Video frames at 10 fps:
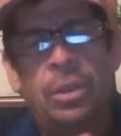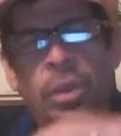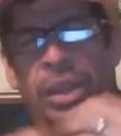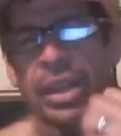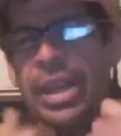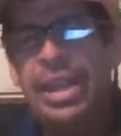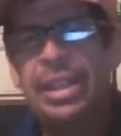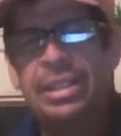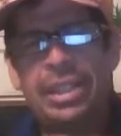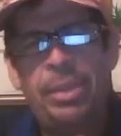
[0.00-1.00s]
we can
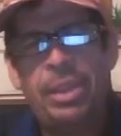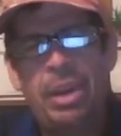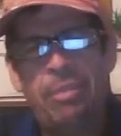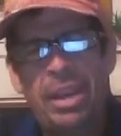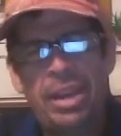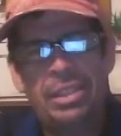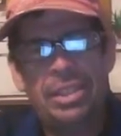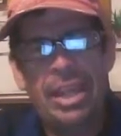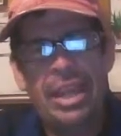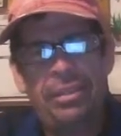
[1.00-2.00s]
easily become its
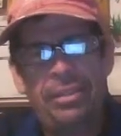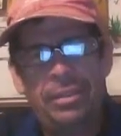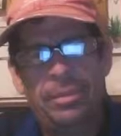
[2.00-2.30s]
slave.